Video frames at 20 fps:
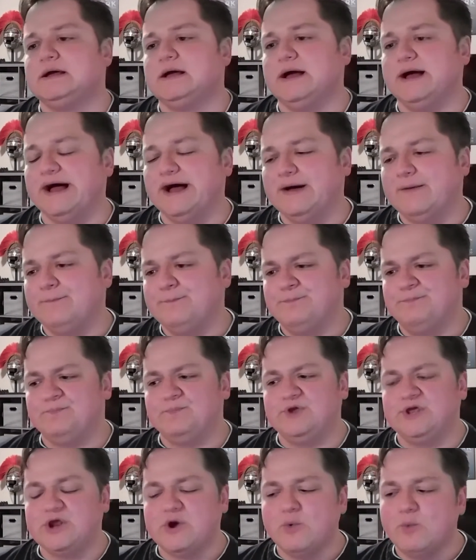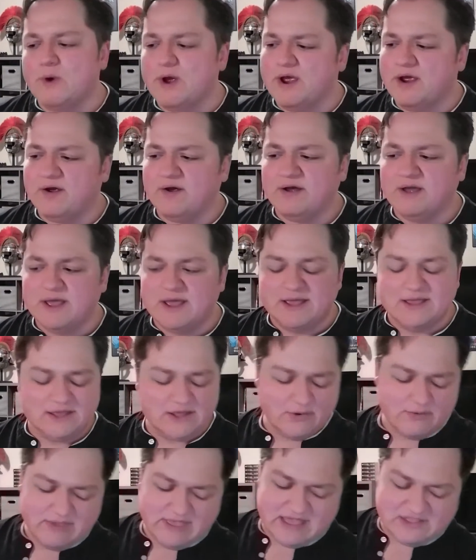Where
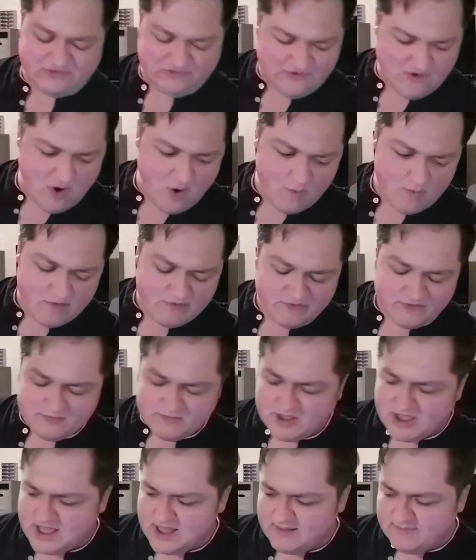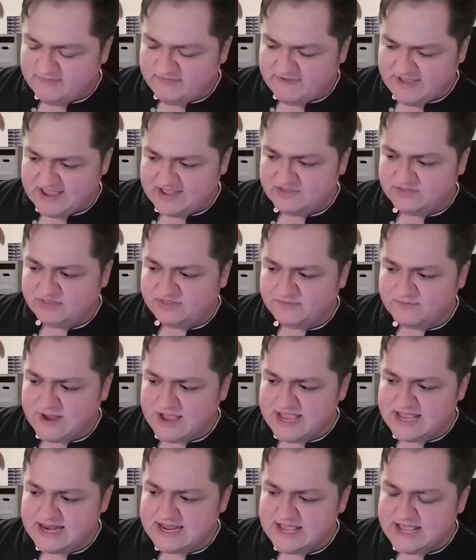he gets the armor from Cobb Vanth,
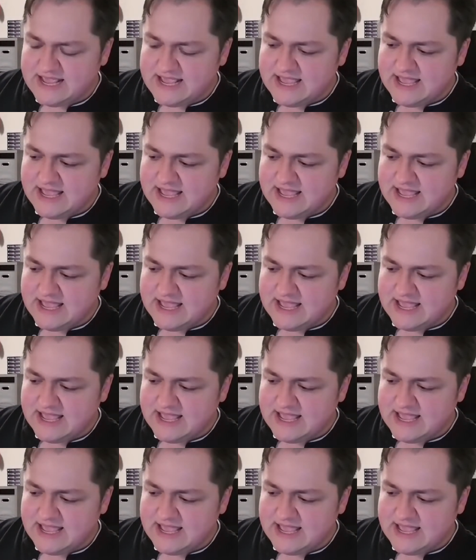right?